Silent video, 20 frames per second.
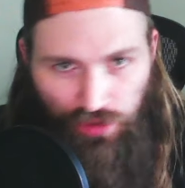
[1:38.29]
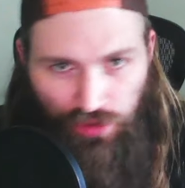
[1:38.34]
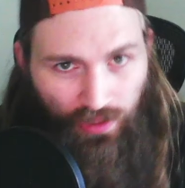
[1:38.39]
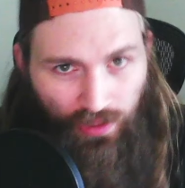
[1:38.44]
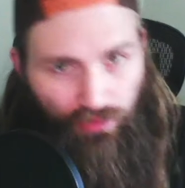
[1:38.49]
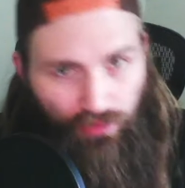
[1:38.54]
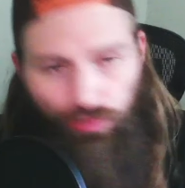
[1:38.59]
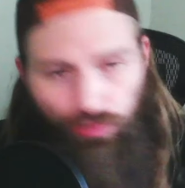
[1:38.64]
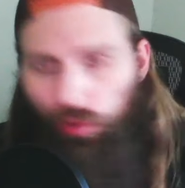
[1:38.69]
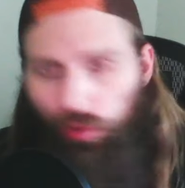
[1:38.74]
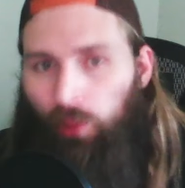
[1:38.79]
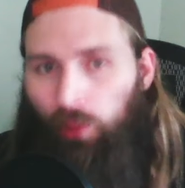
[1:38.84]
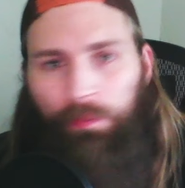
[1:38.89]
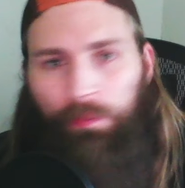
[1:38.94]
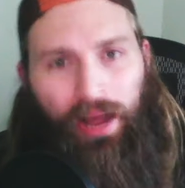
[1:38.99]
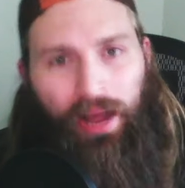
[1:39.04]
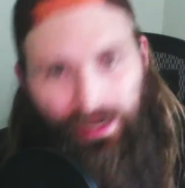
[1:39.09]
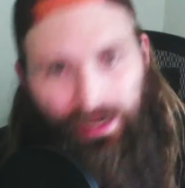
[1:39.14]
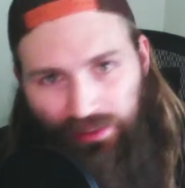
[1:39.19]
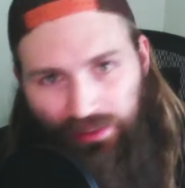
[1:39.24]
like throw a
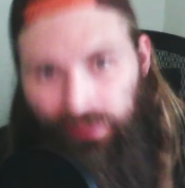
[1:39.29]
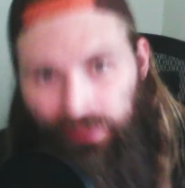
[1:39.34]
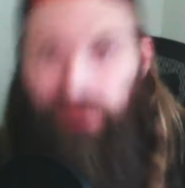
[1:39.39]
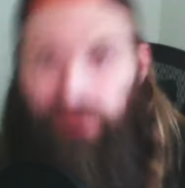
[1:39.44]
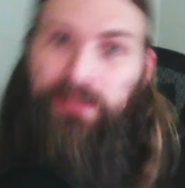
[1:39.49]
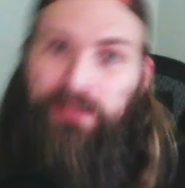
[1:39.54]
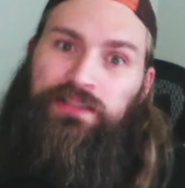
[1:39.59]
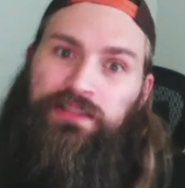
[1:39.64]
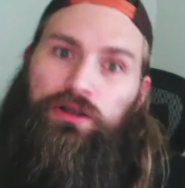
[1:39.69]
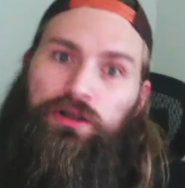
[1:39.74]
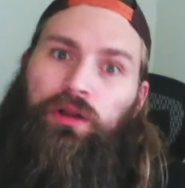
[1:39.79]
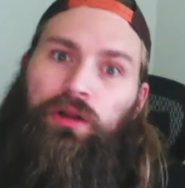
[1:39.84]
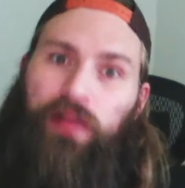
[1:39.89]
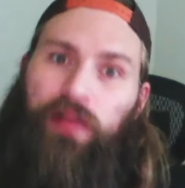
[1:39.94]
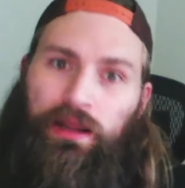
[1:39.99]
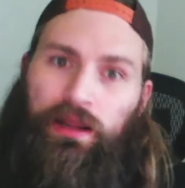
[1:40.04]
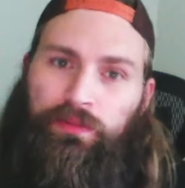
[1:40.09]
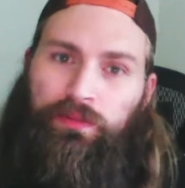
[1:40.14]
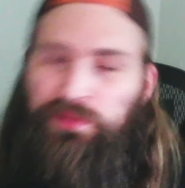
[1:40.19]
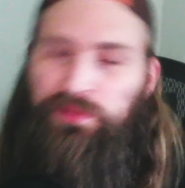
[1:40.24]
body kick and he's all
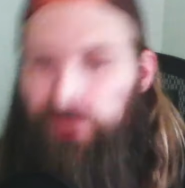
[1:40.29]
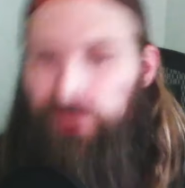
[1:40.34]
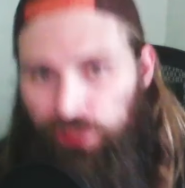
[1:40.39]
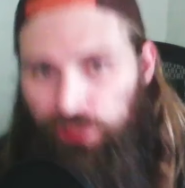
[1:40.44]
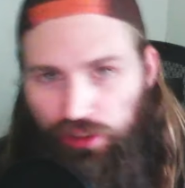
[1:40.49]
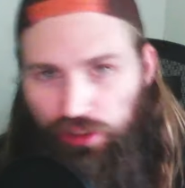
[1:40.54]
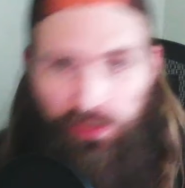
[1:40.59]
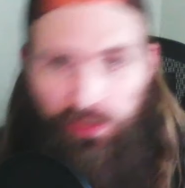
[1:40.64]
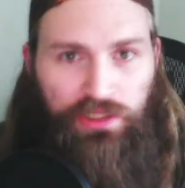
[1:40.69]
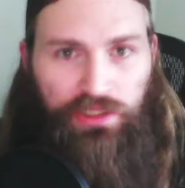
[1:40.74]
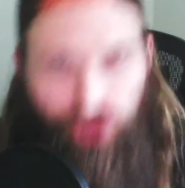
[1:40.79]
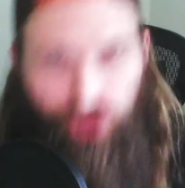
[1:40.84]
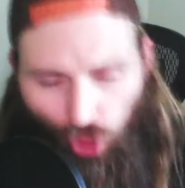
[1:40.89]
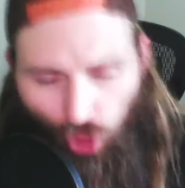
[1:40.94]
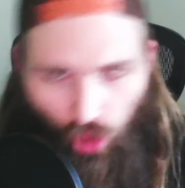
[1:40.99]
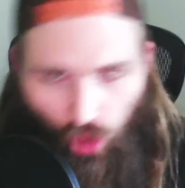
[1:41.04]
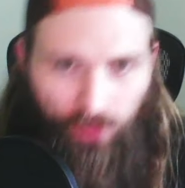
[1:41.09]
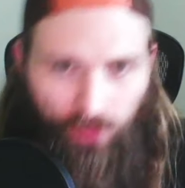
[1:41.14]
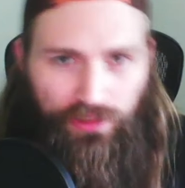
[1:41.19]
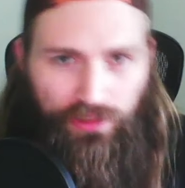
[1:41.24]
out of position, he gets
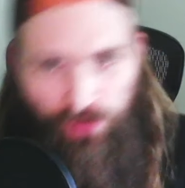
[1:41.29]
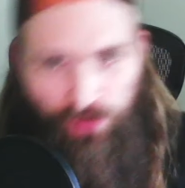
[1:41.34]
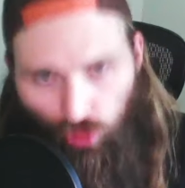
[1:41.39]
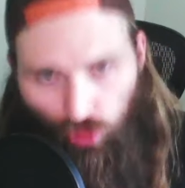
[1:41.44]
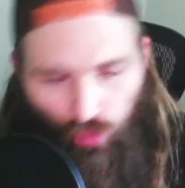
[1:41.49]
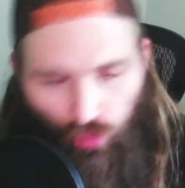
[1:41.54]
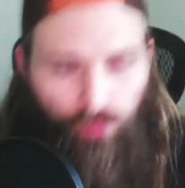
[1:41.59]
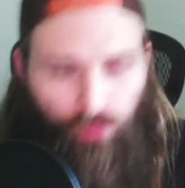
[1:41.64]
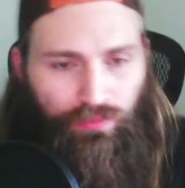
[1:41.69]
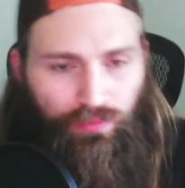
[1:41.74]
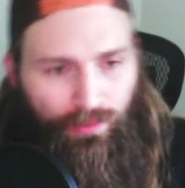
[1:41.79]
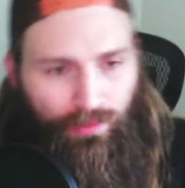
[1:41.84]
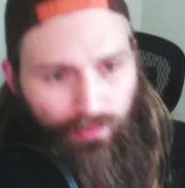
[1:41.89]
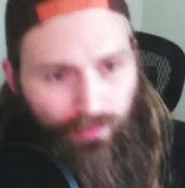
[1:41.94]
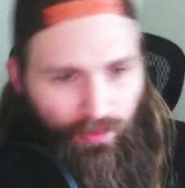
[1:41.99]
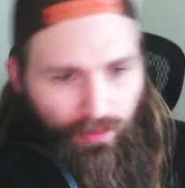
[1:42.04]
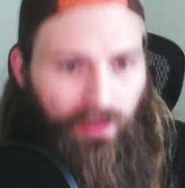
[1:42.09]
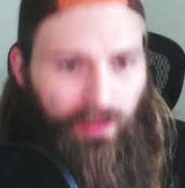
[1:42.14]
caught, he gets hurt, blah blah blah.